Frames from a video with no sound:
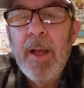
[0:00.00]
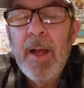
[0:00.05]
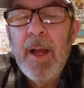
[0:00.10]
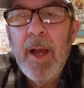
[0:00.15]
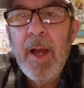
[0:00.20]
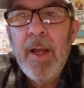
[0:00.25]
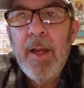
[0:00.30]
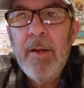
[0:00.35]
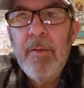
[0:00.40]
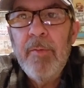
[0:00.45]

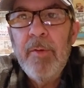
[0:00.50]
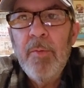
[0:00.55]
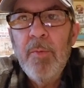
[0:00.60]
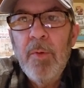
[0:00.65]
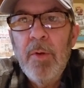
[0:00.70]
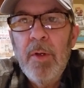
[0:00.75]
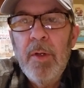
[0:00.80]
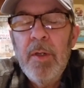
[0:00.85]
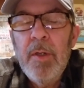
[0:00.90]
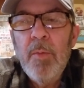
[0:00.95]
Hi,
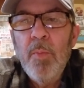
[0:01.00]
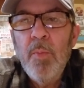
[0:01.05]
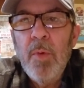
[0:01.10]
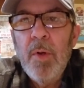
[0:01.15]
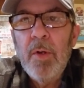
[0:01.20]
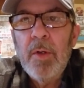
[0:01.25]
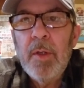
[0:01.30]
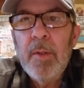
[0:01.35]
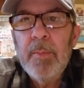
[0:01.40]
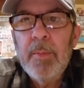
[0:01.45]
everyone, and
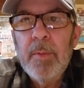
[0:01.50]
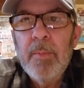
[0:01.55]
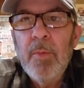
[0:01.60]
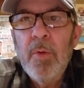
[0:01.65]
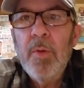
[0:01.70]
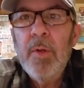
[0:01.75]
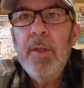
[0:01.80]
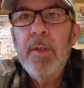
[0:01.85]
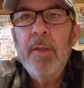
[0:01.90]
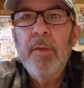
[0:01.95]
welcome to
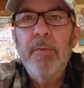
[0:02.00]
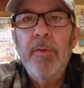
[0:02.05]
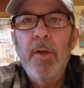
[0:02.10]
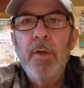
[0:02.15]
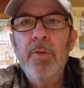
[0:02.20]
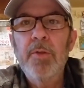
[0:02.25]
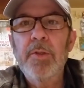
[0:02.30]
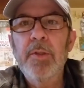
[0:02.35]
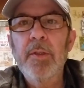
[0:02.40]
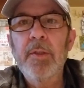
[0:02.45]
Morning
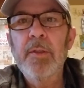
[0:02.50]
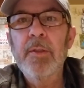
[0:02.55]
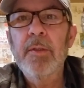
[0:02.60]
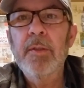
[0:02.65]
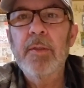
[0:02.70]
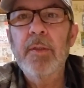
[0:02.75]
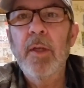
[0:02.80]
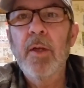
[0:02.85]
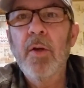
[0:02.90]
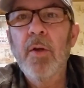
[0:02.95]

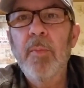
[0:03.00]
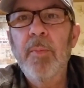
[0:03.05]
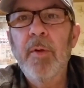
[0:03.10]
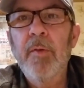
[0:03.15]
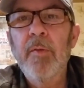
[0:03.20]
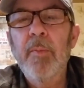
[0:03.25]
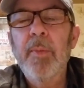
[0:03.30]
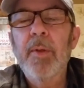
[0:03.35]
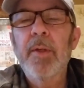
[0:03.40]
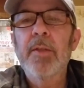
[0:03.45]
Devotions. I hope
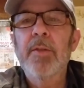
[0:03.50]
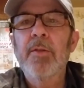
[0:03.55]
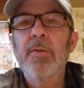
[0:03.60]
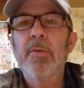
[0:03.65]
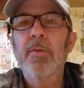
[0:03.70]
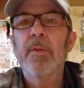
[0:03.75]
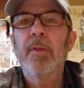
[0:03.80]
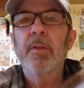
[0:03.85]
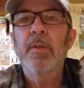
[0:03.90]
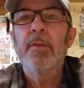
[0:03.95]
everybody's
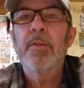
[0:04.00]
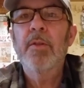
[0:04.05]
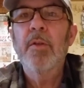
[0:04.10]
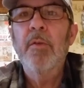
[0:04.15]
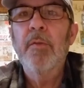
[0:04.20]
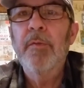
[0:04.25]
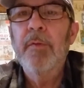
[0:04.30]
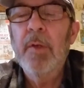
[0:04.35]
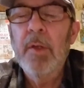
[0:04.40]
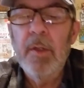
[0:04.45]
doing good
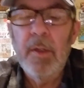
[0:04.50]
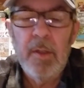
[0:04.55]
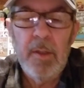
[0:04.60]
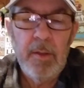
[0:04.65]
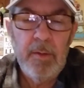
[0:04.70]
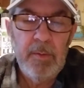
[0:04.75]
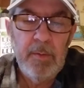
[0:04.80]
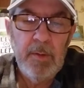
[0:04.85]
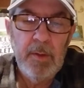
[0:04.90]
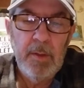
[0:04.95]
so far.